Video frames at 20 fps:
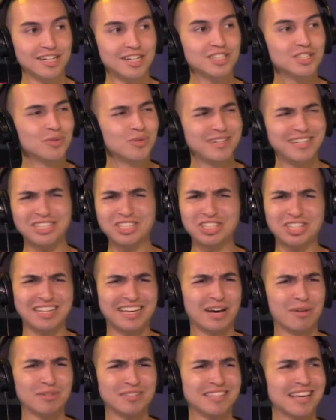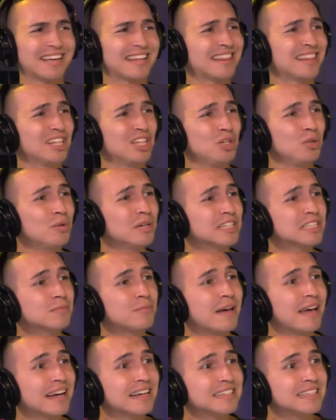So mm-hmm. initially, I was like, you
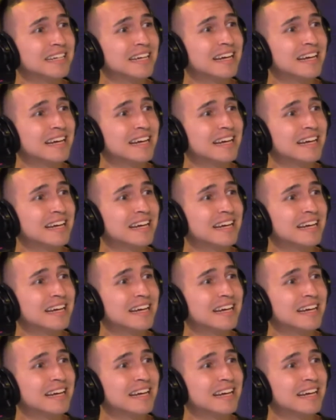expect right.